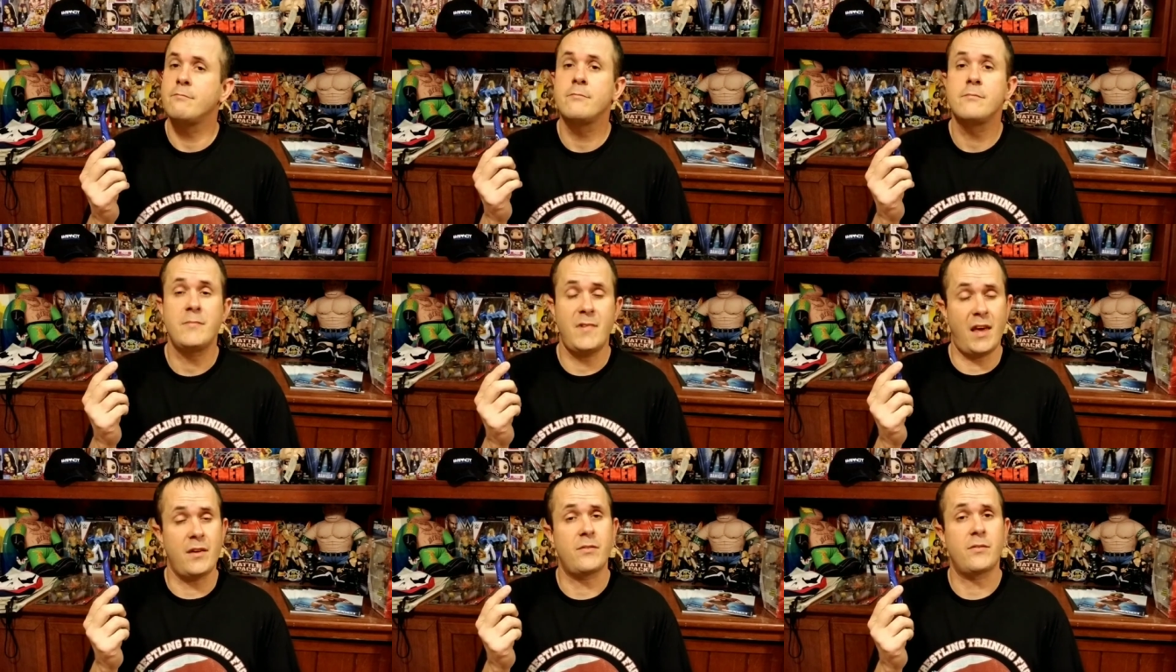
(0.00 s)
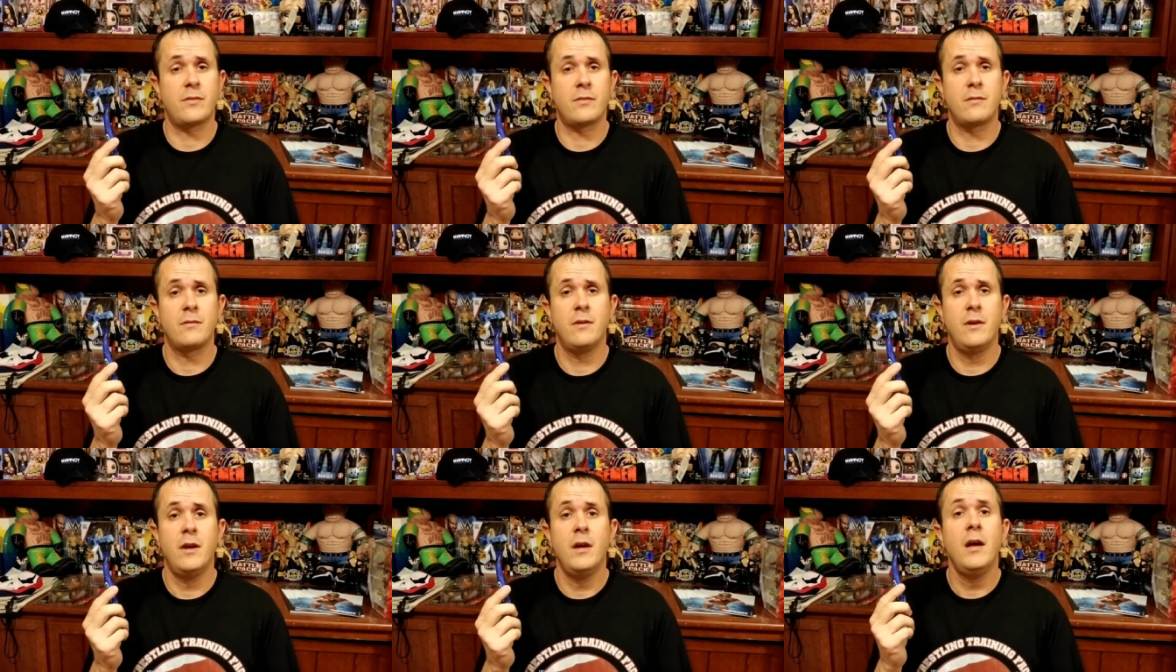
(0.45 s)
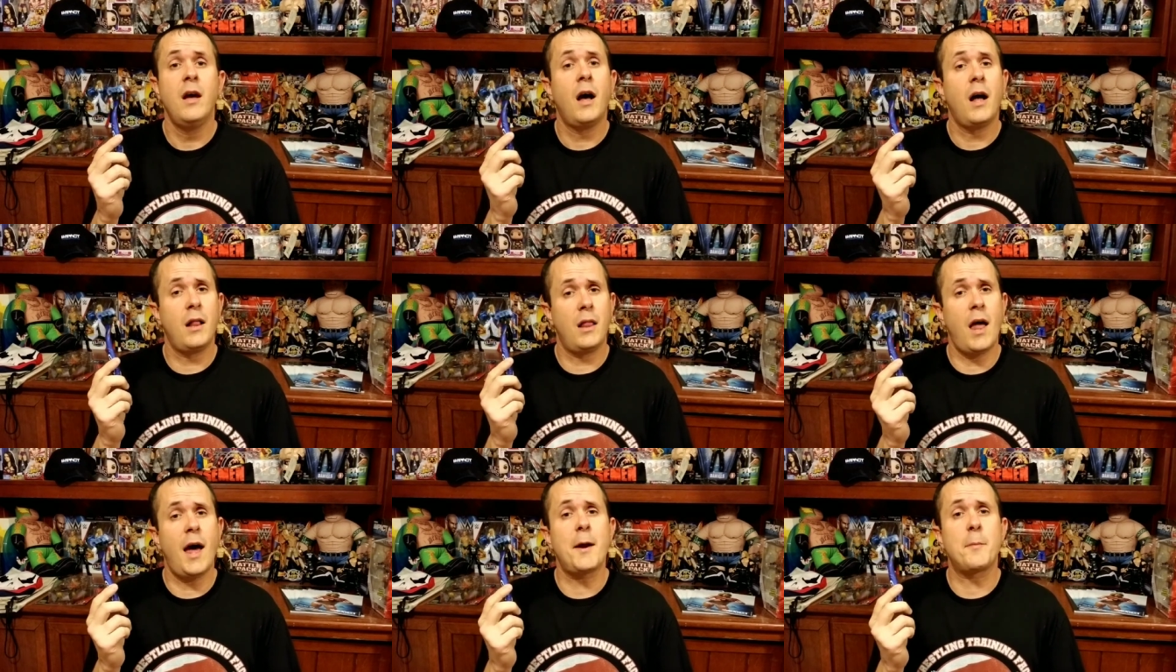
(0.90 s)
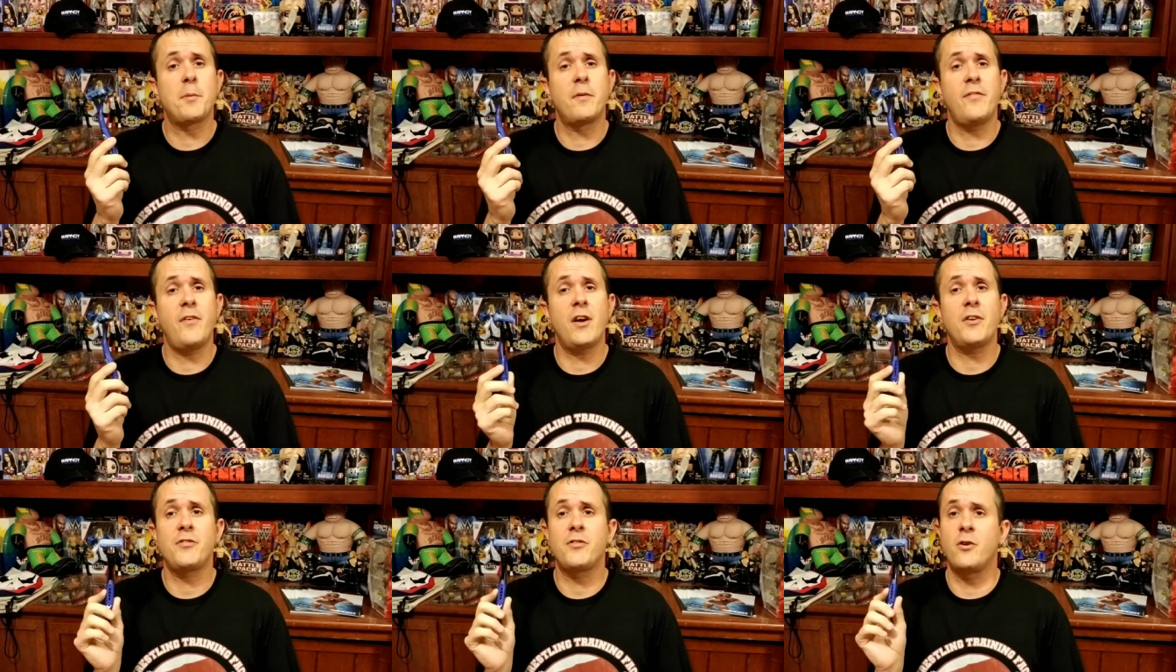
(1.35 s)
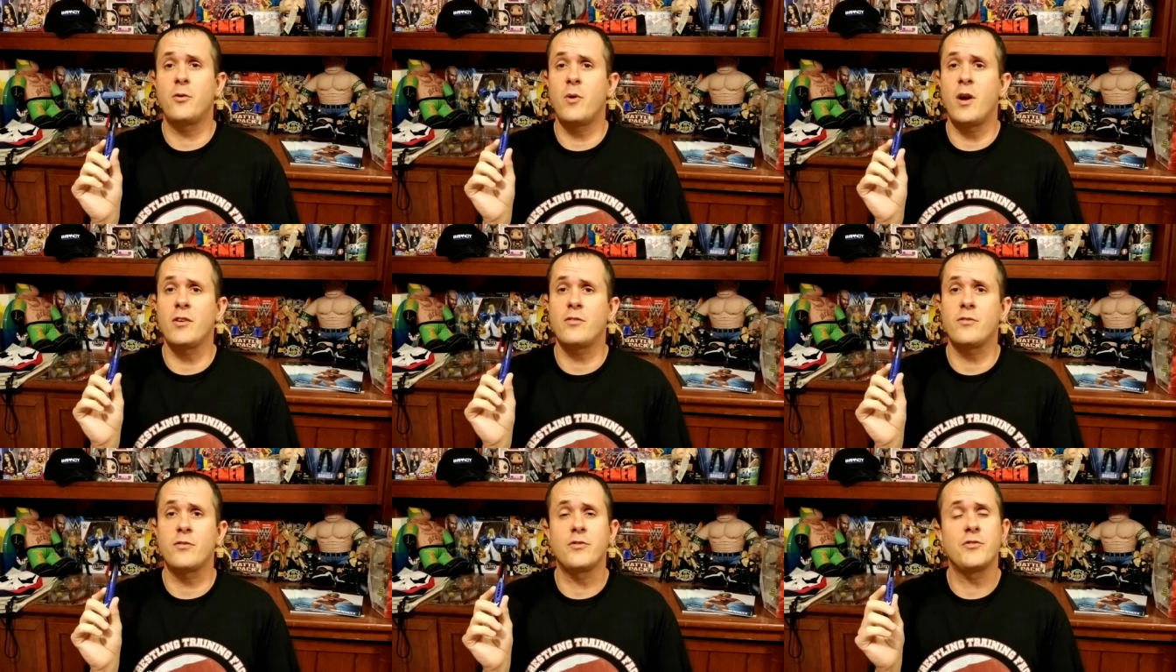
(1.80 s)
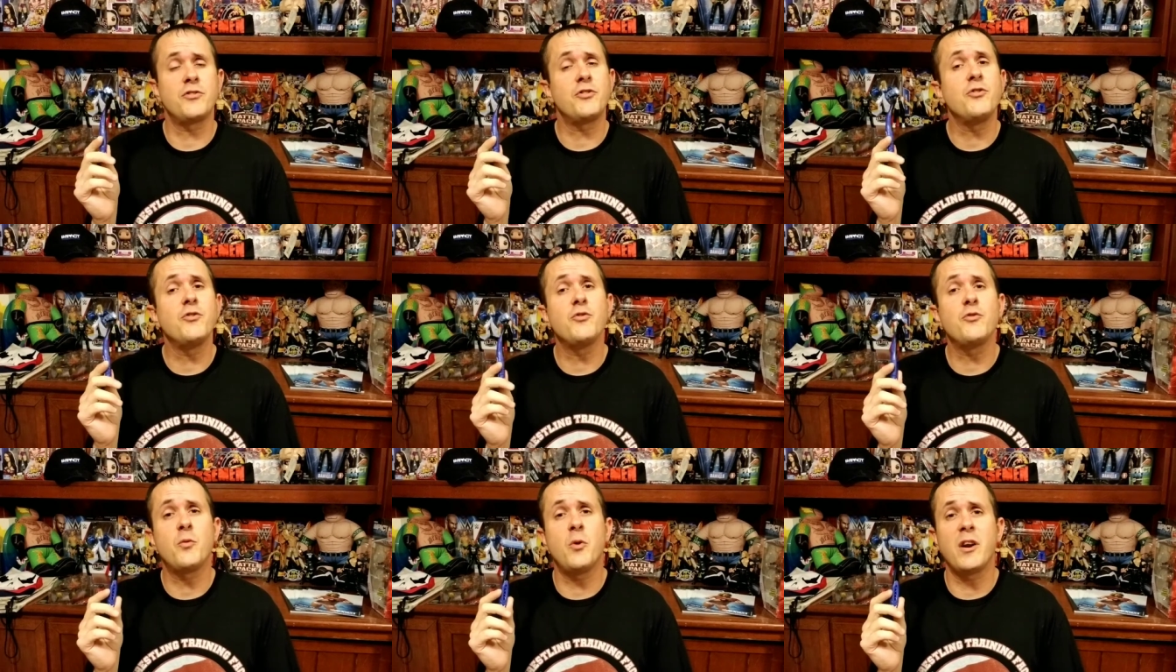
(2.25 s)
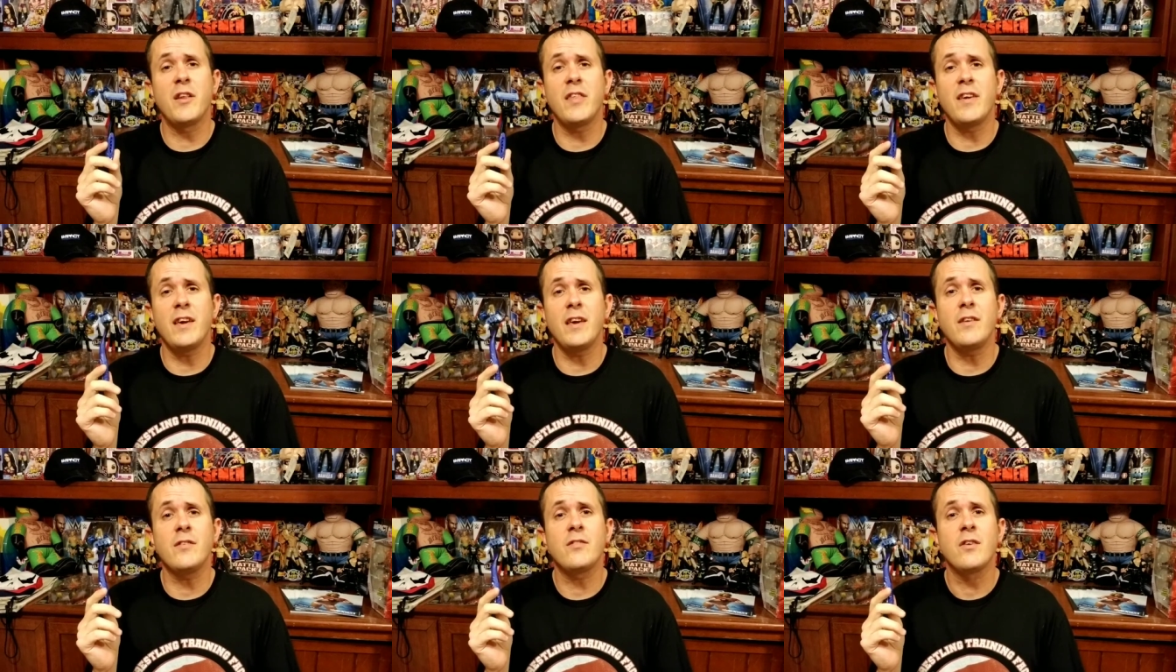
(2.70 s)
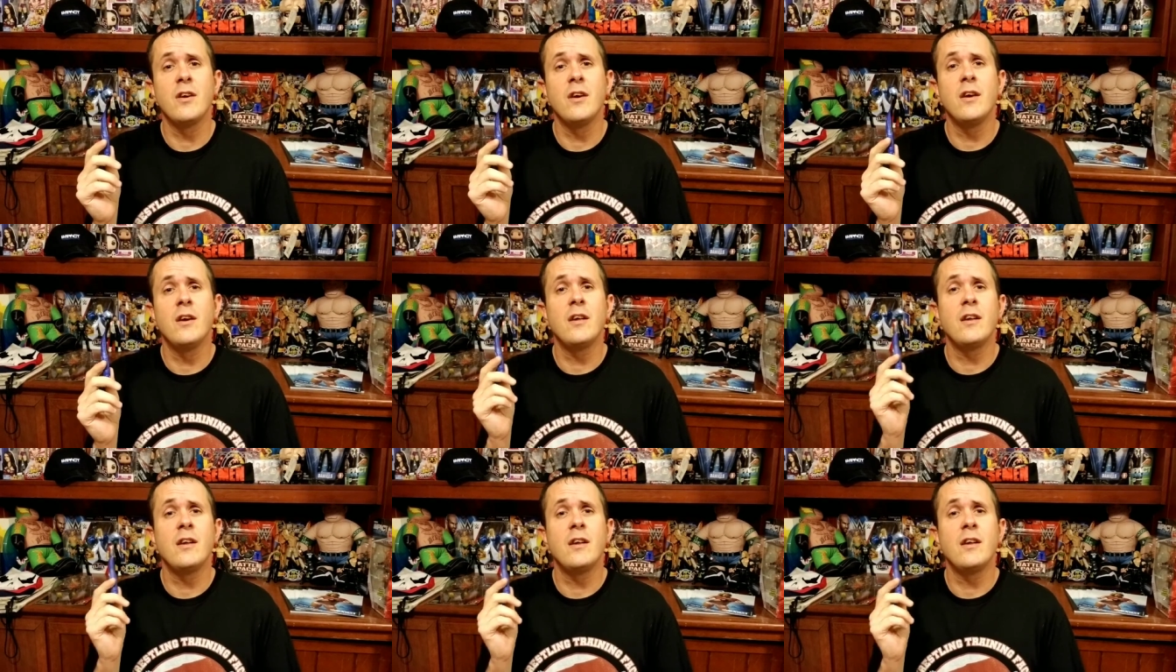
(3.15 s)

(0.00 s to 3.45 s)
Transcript: Yes, a lot of professional wrestlers use one of these,